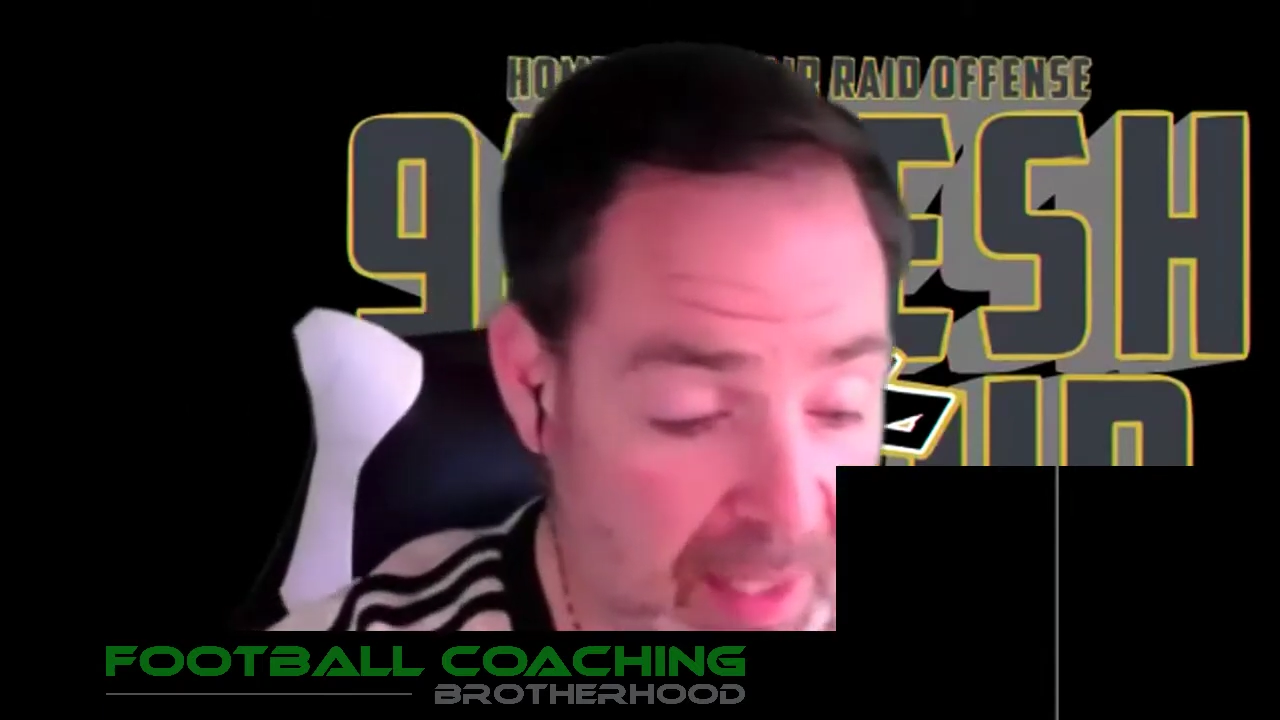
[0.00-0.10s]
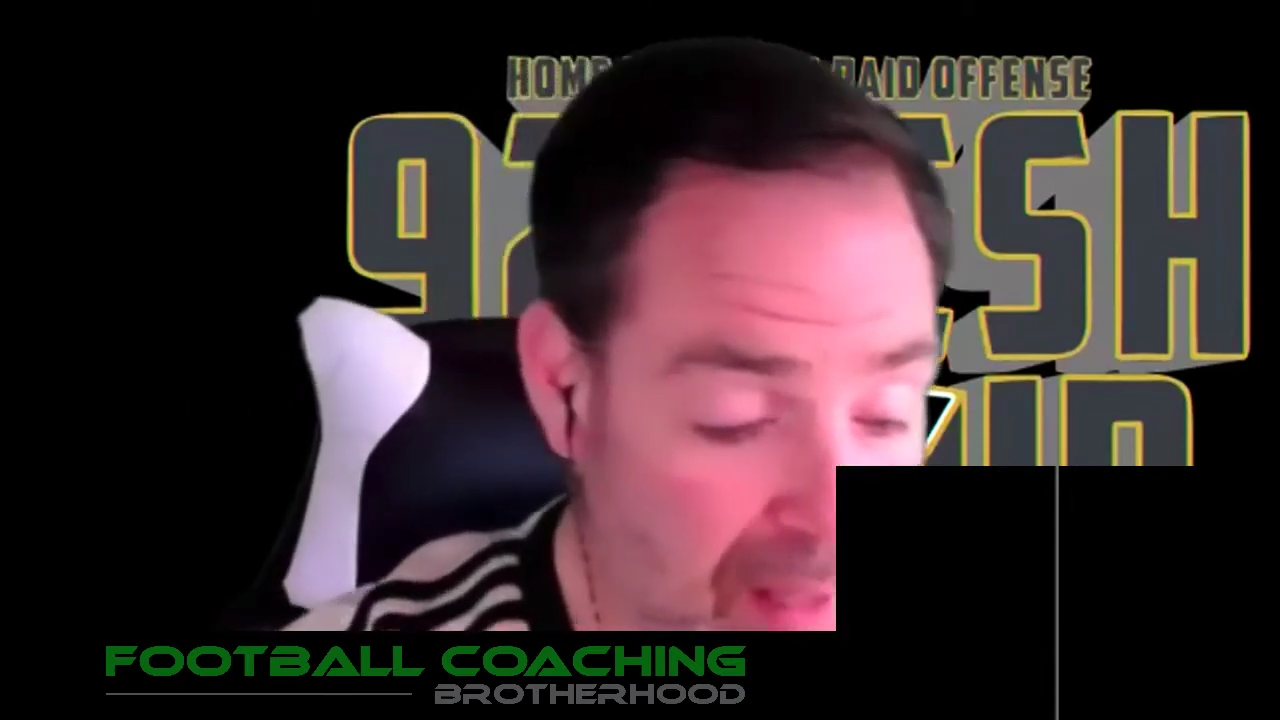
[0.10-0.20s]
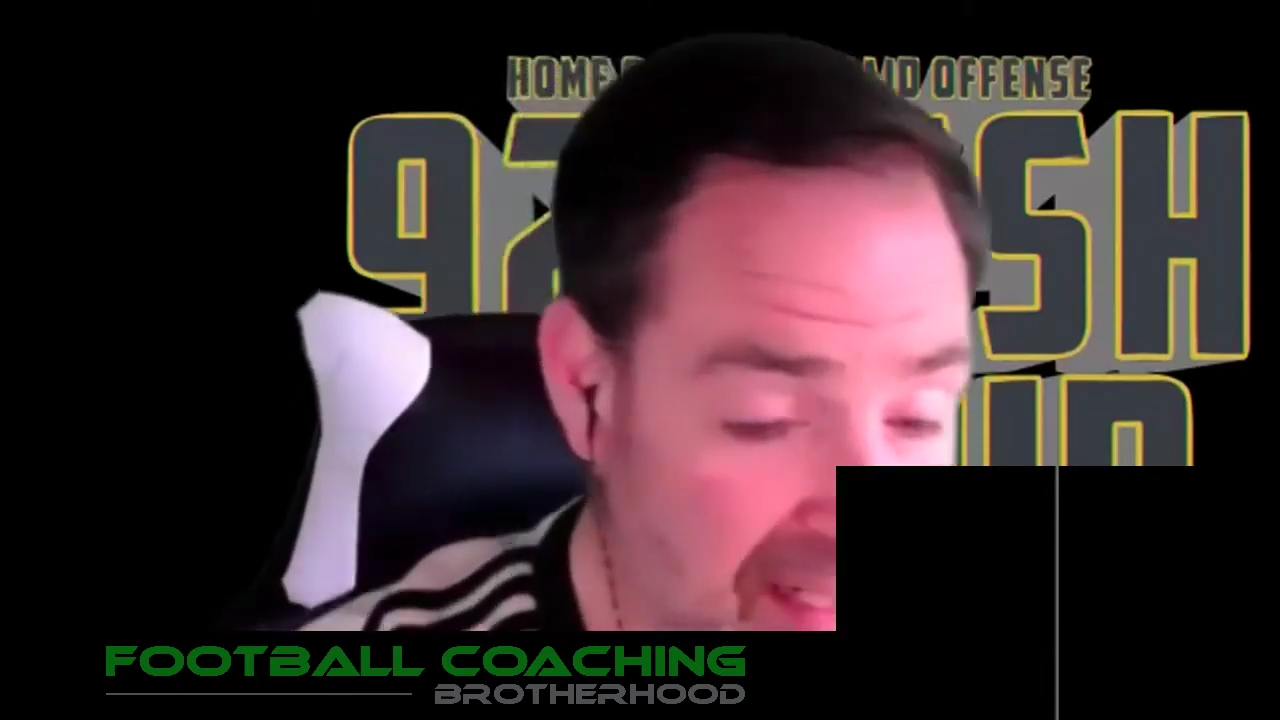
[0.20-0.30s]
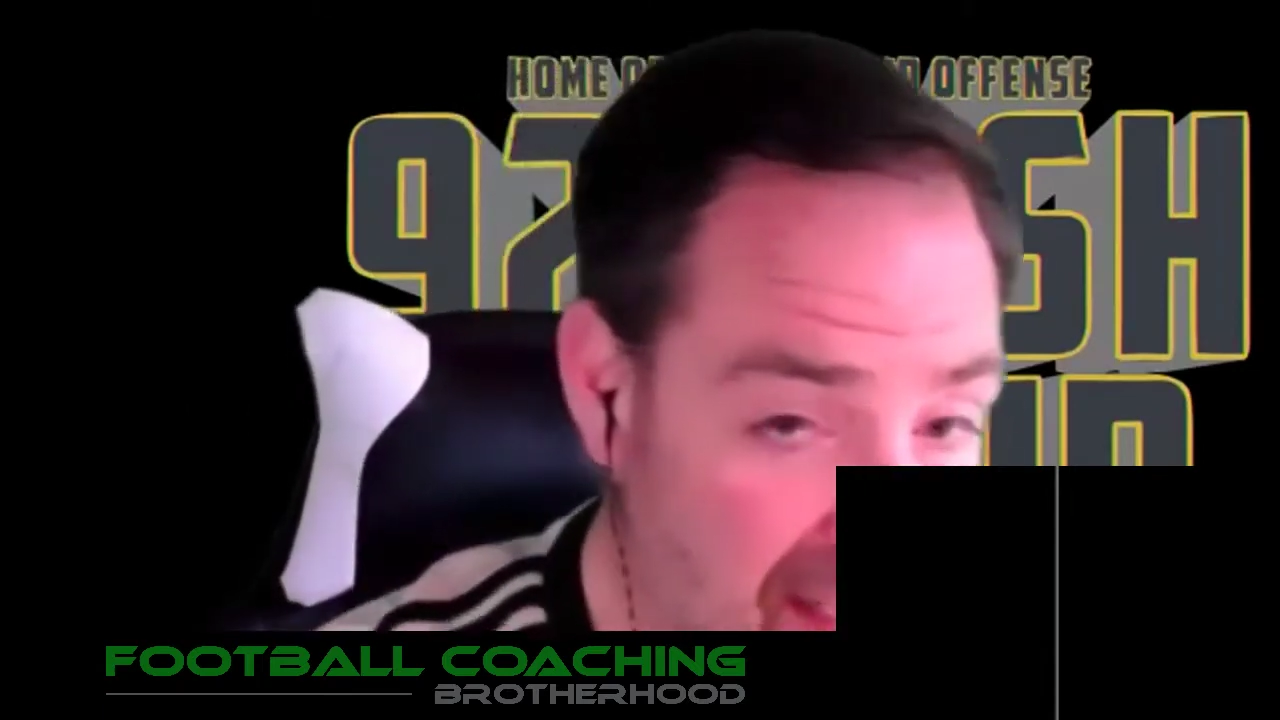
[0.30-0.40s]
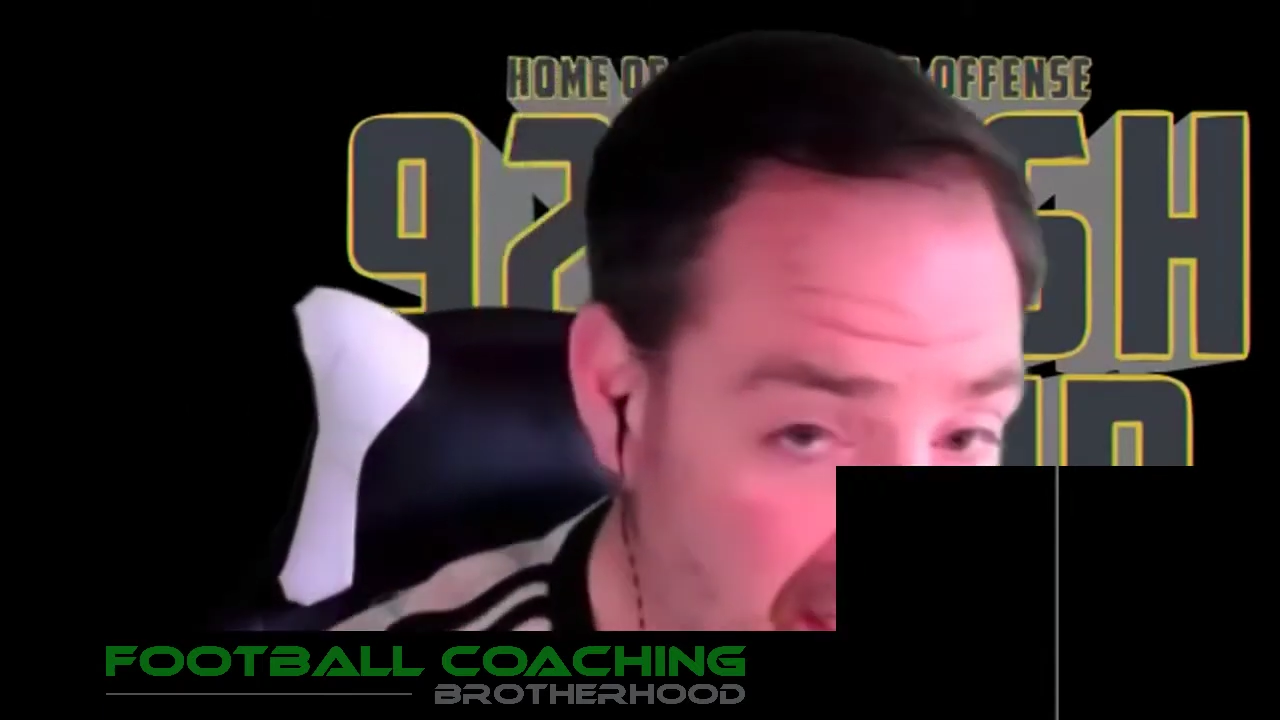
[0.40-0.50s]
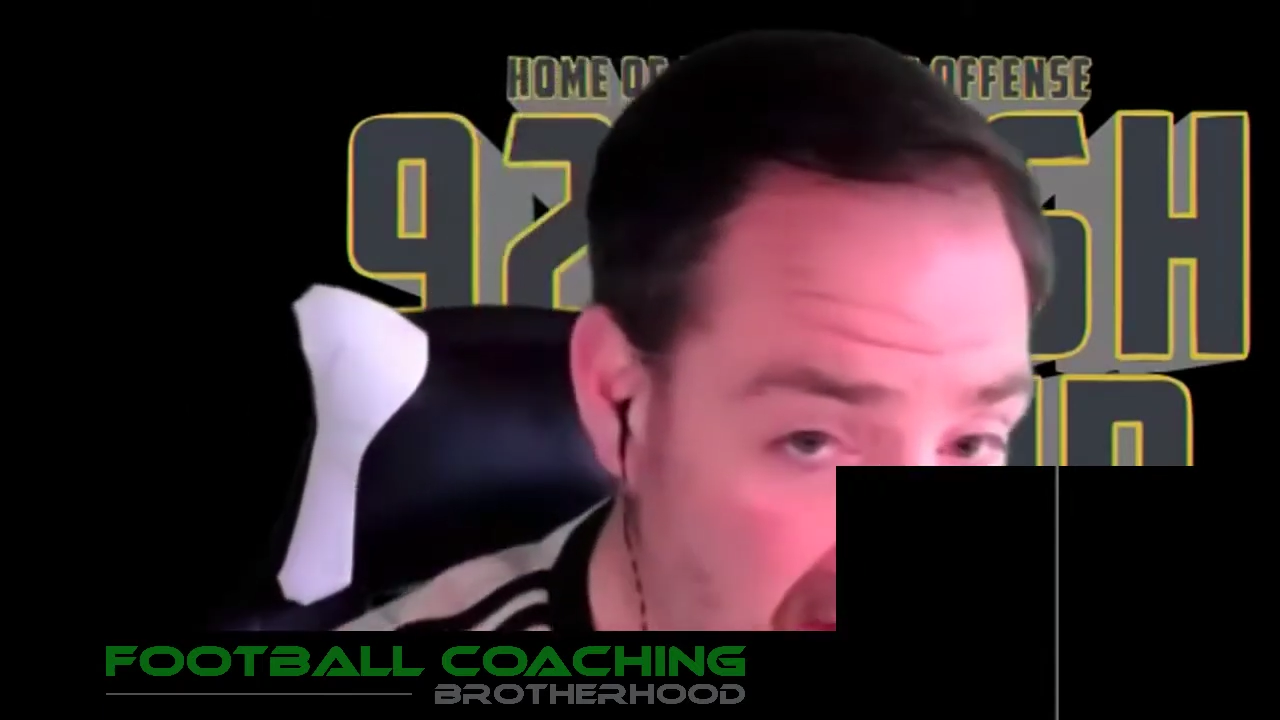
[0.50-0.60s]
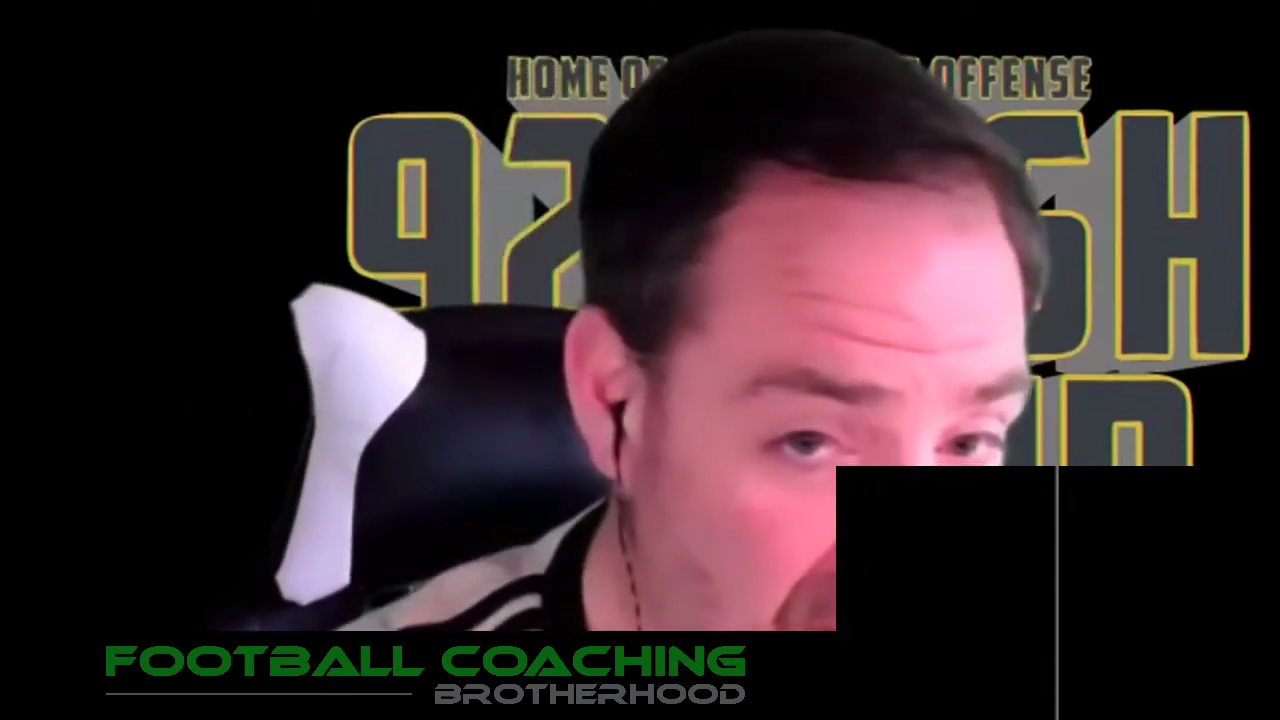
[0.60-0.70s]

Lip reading: Mike Leach